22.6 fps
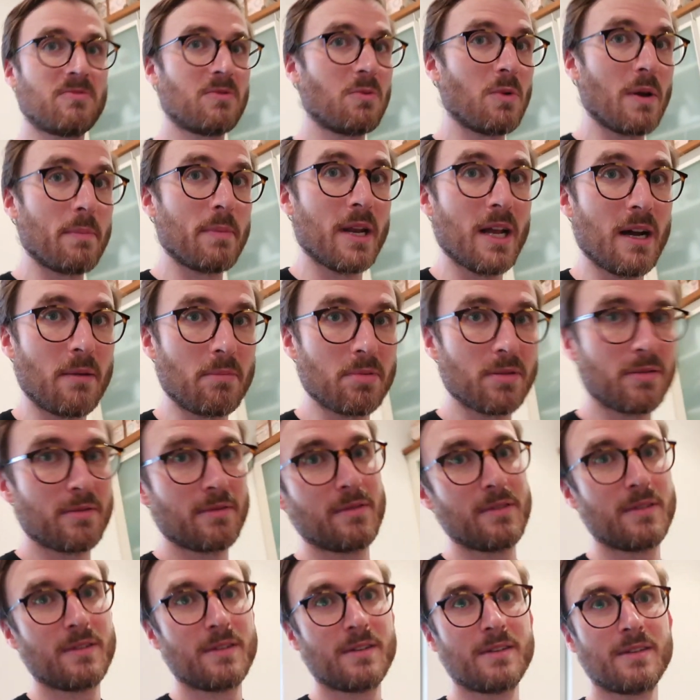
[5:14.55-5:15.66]
Whip it up,
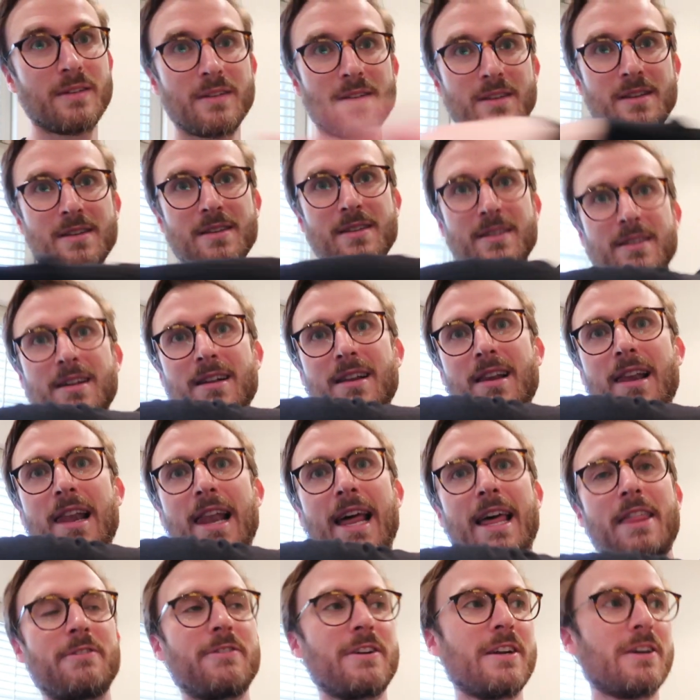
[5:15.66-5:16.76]

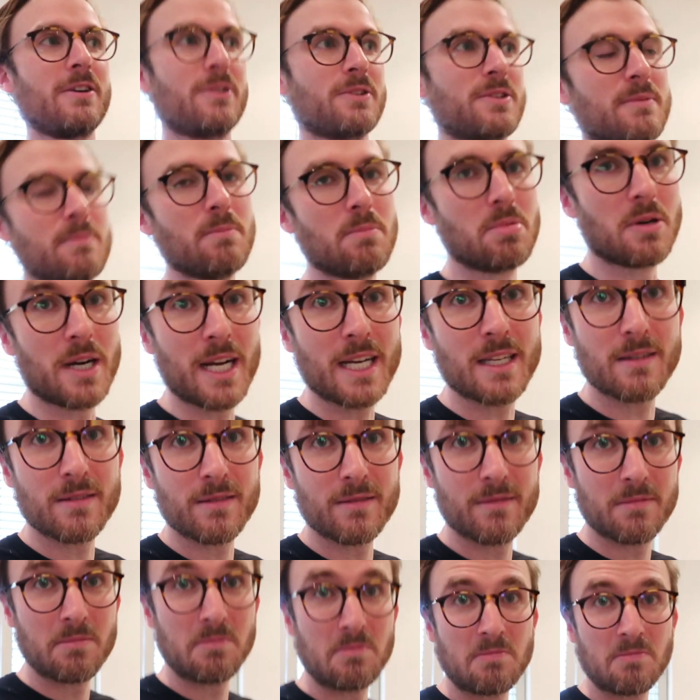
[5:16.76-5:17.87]
lather it on some bread,
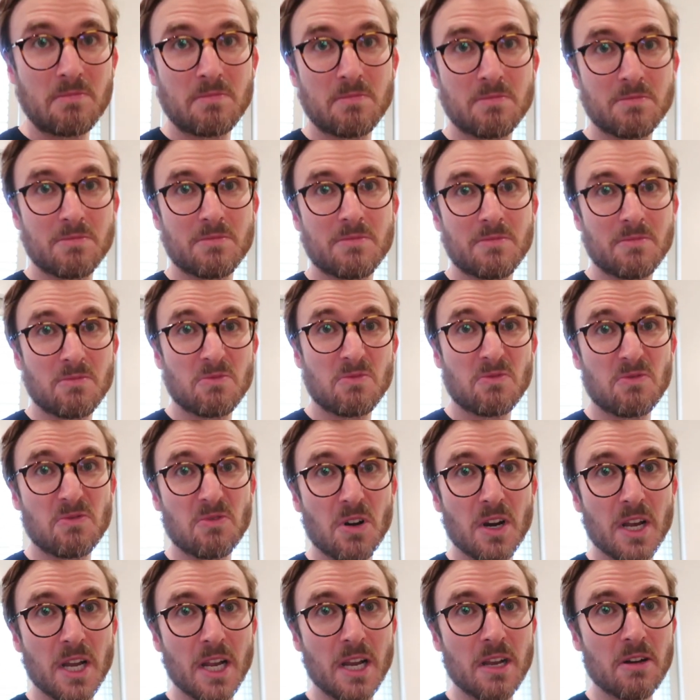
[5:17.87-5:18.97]

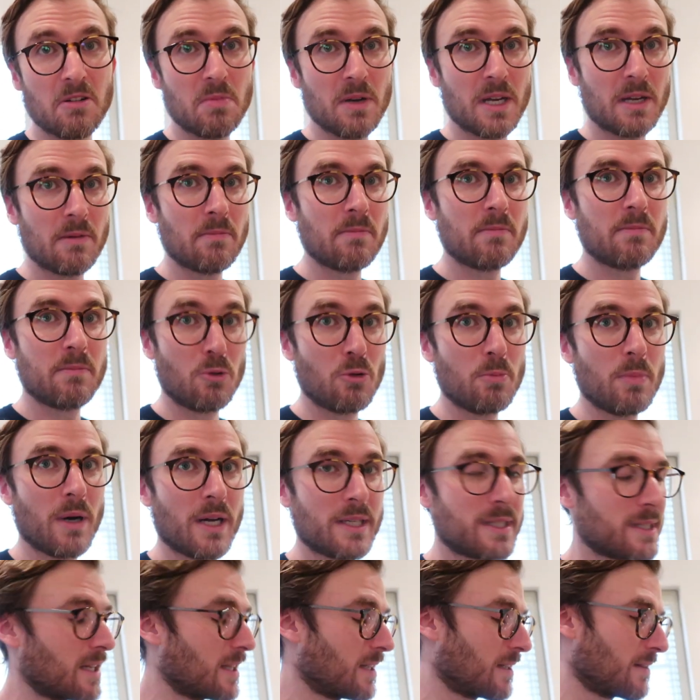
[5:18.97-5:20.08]
fry it a little bit, more
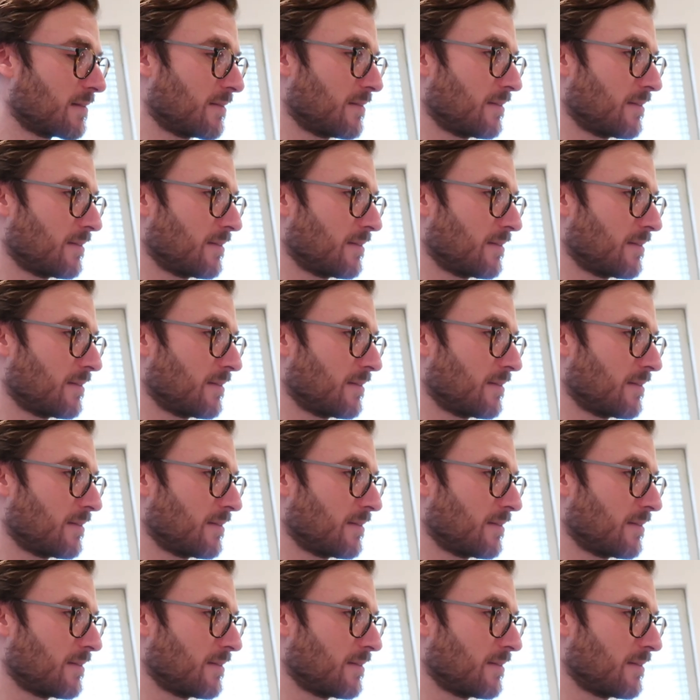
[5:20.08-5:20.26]
butter.